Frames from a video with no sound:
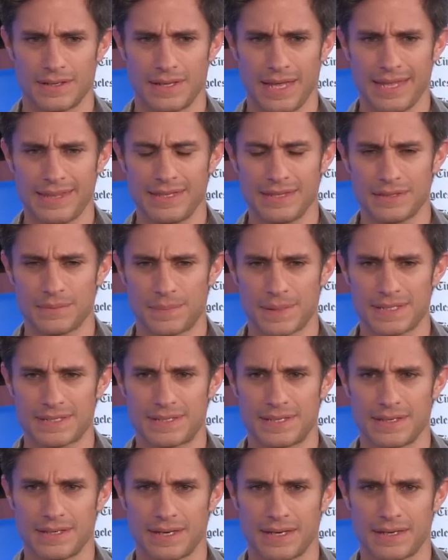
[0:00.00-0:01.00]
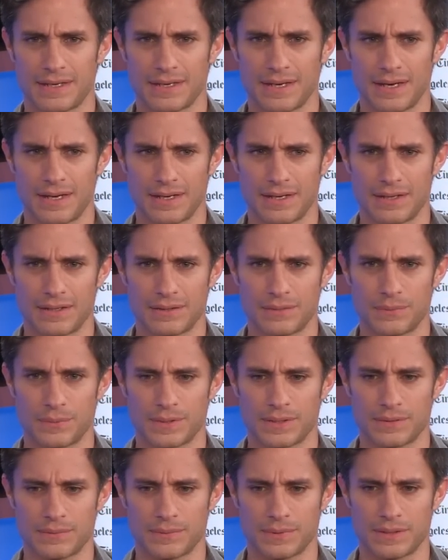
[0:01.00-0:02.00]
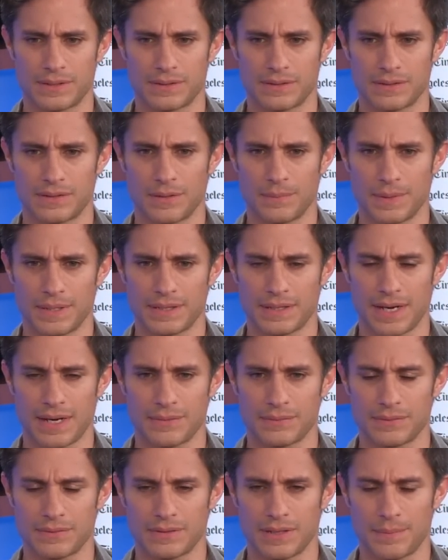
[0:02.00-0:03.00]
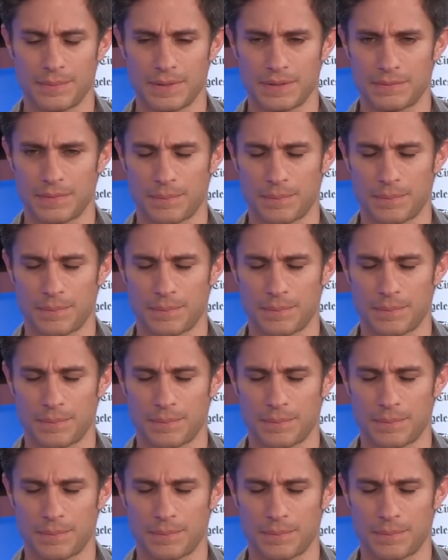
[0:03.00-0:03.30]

I think the best thing I heard when coming down, I mean,